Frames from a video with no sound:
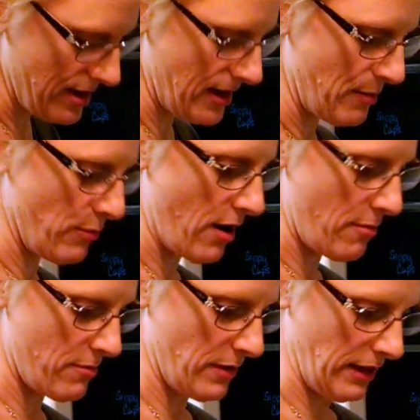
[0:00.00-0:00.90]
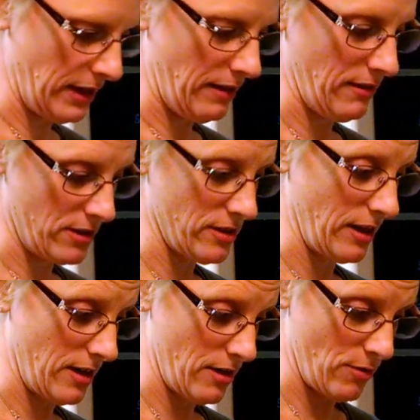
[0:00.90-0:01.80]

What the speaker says: And probably, actually I know,